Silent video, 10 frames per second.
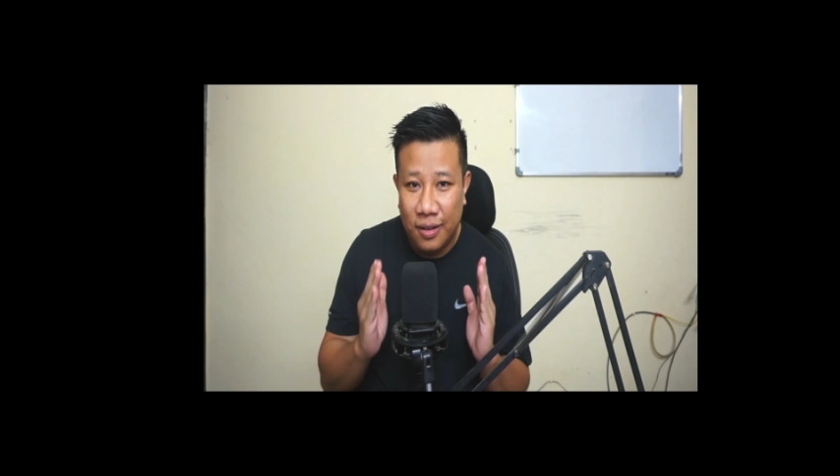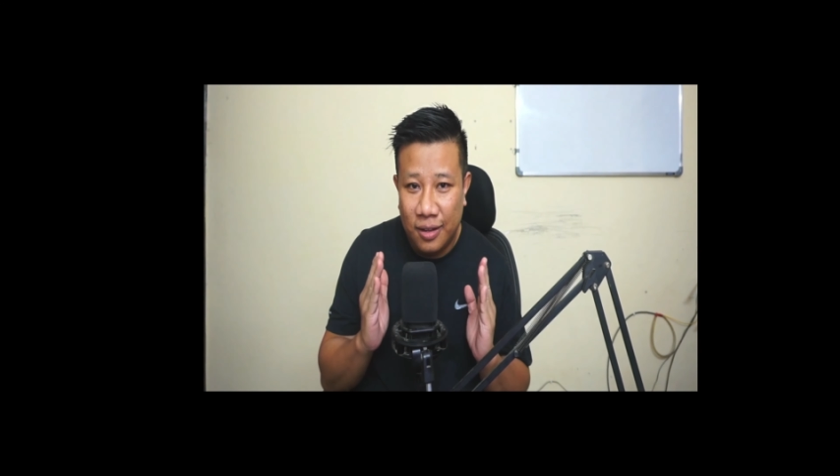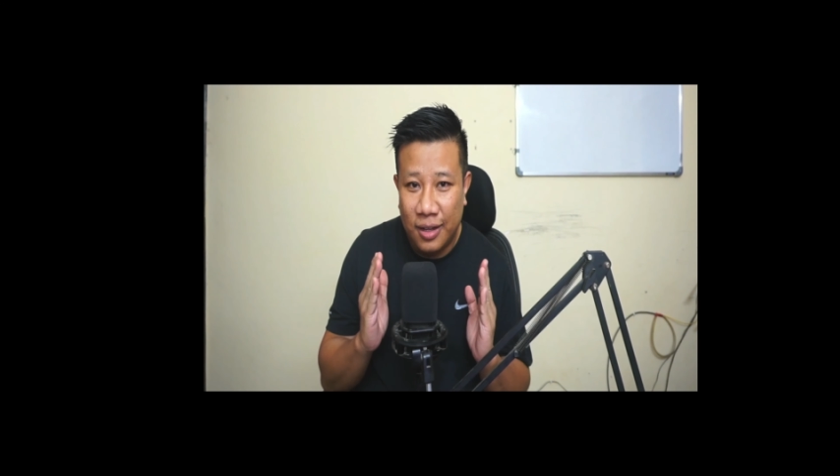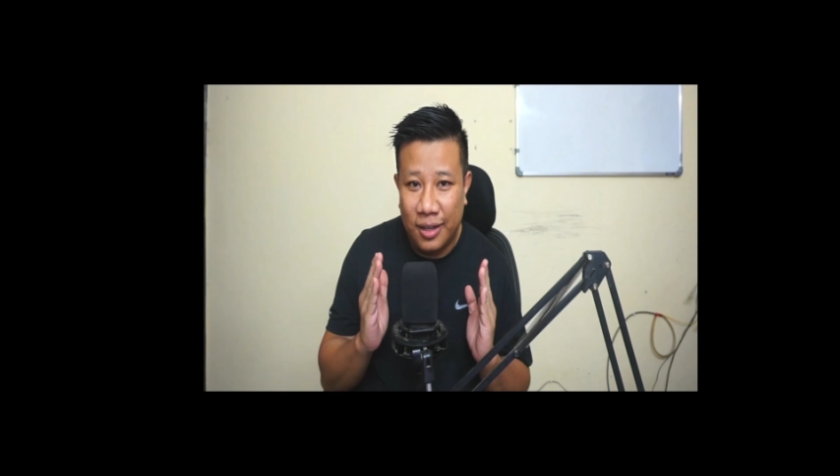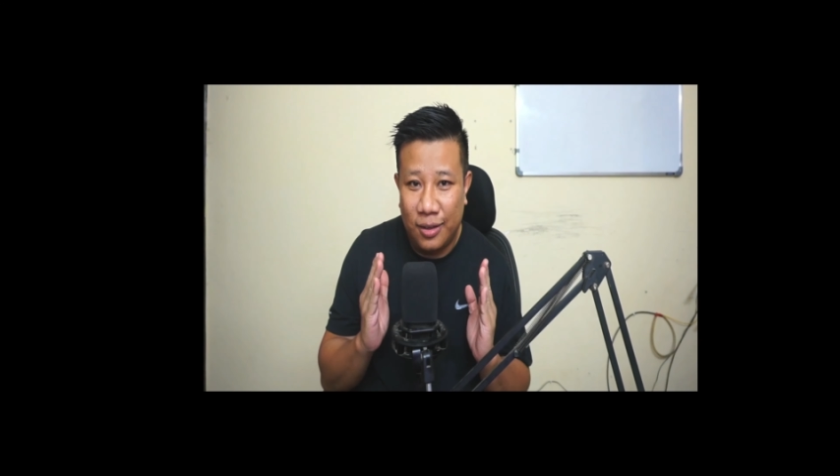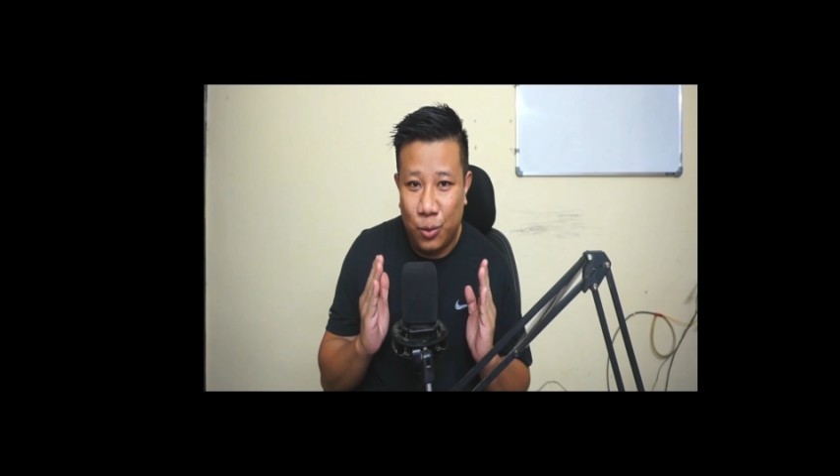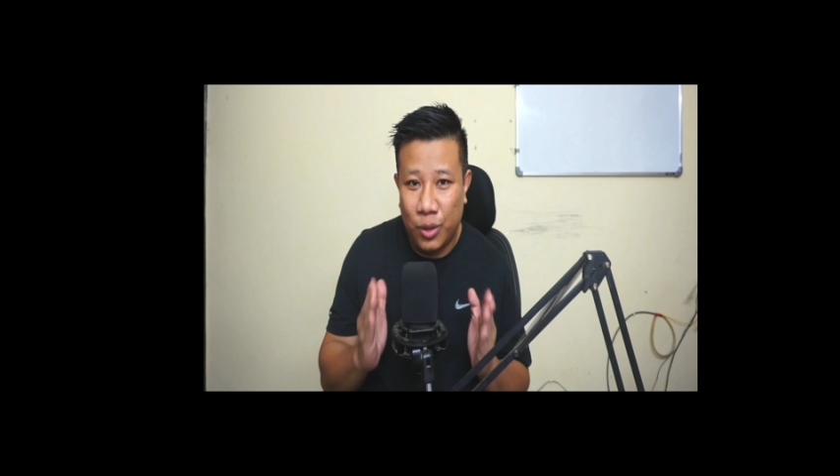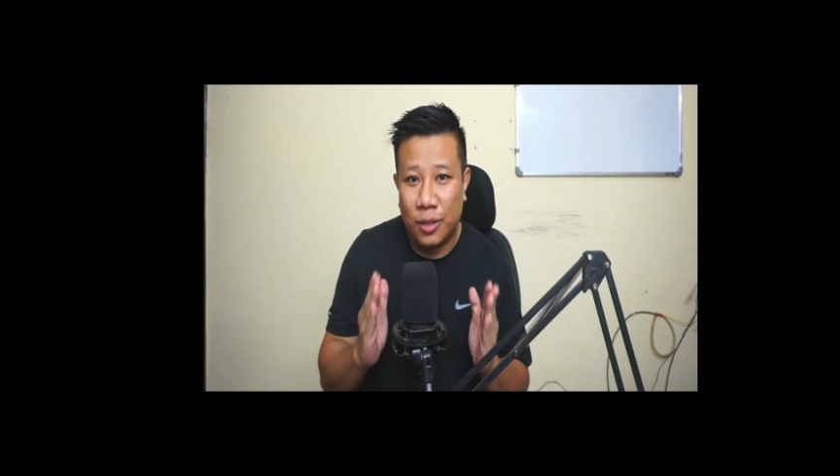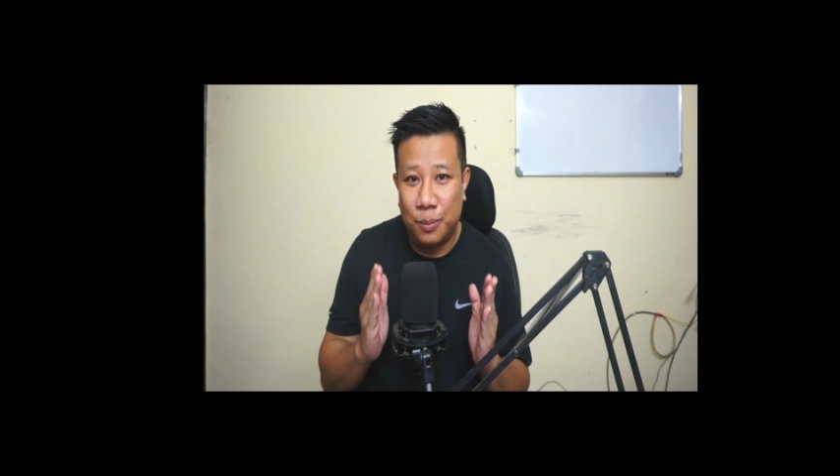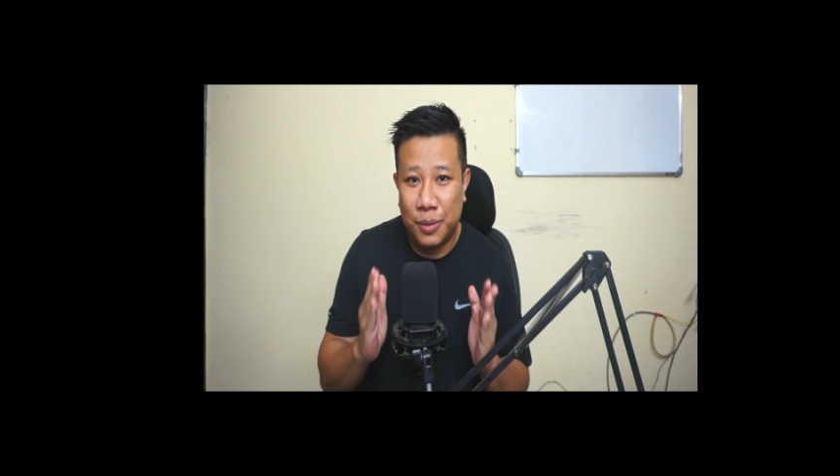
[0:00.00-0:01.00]
like a
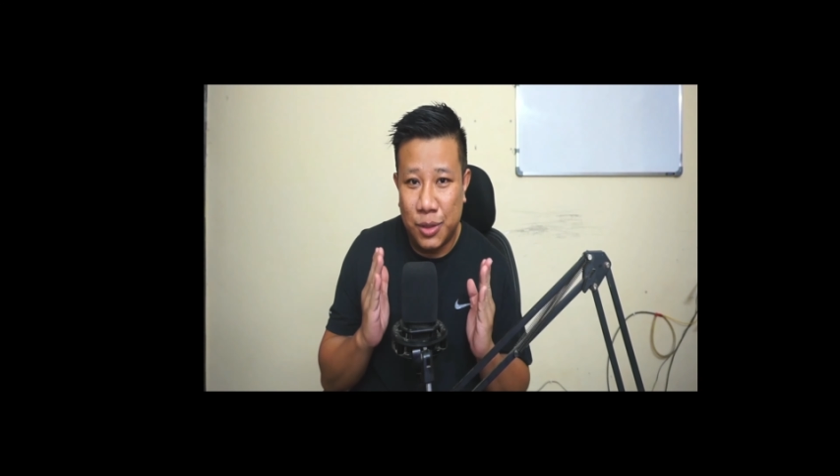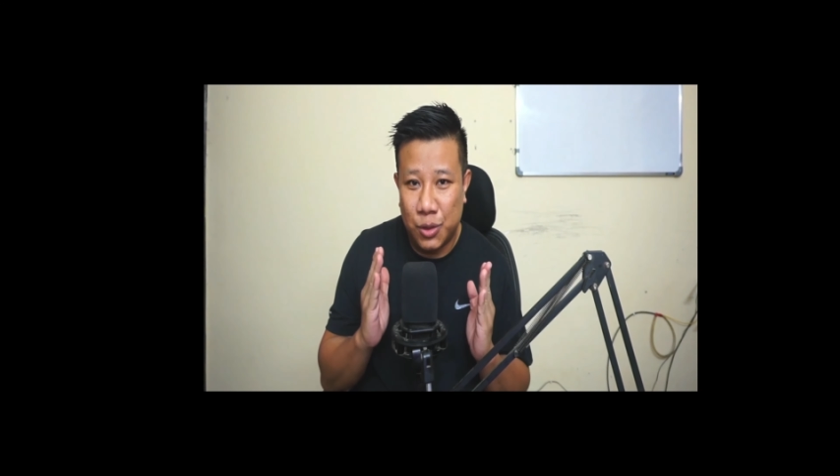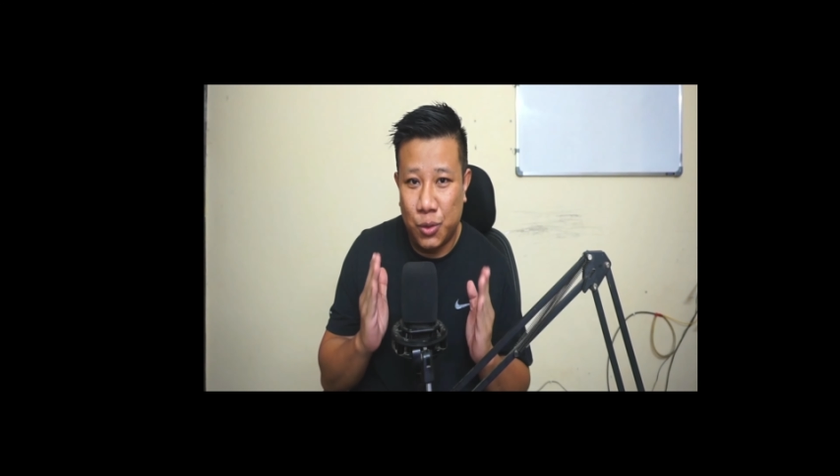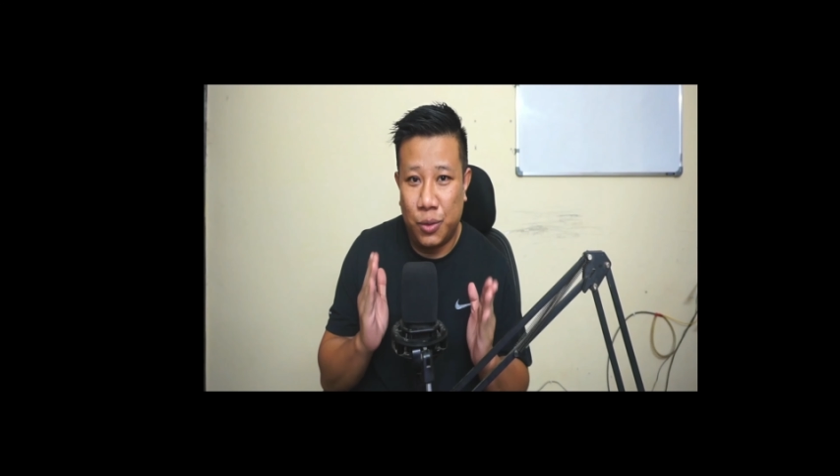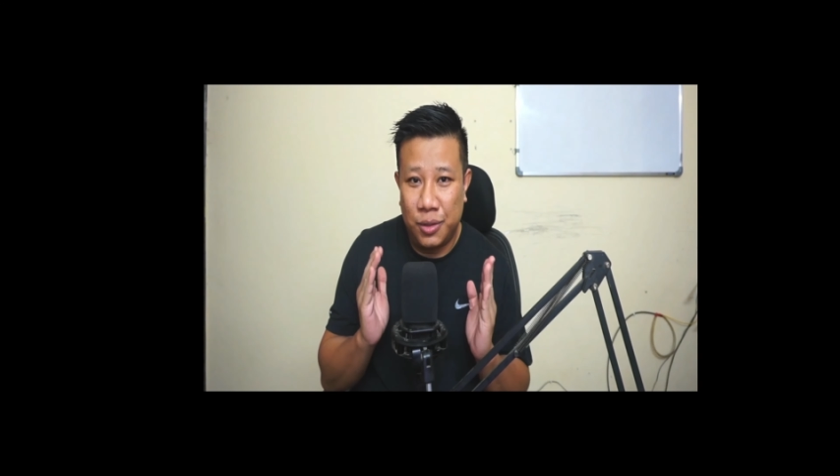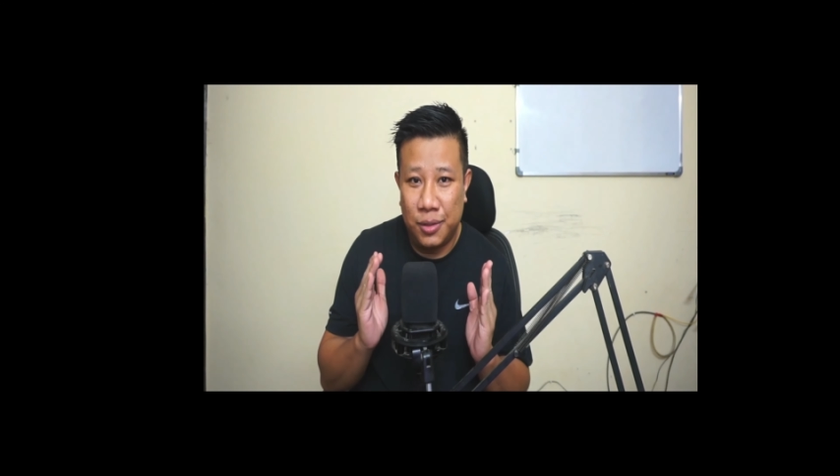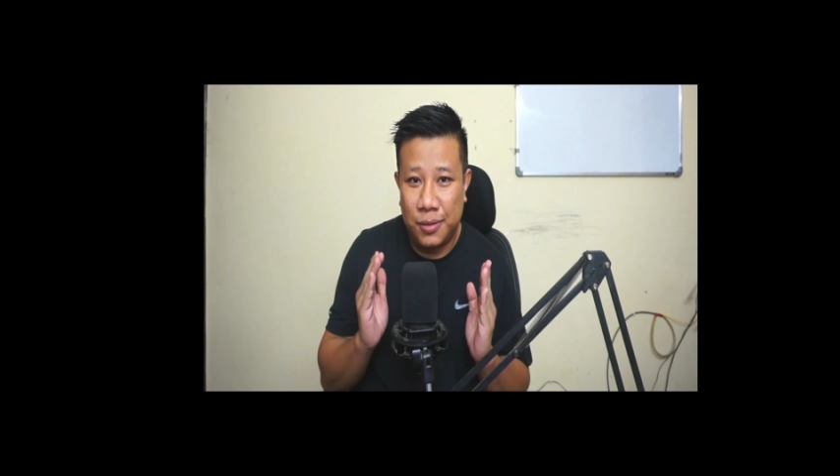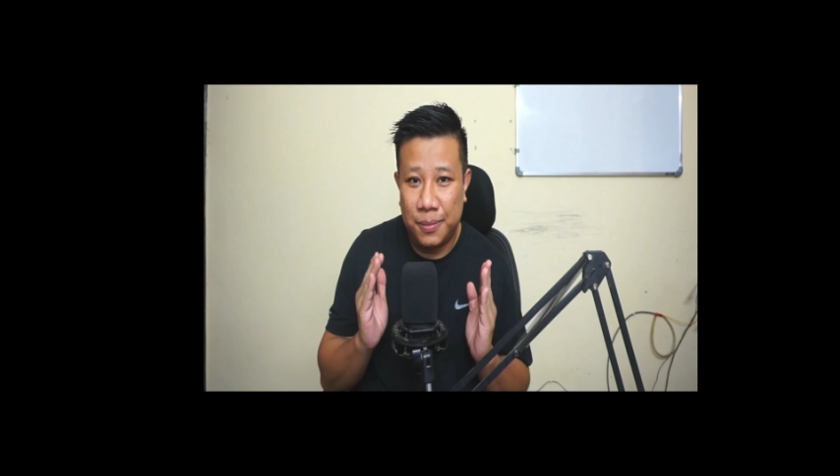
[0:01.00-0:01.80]
real business owners,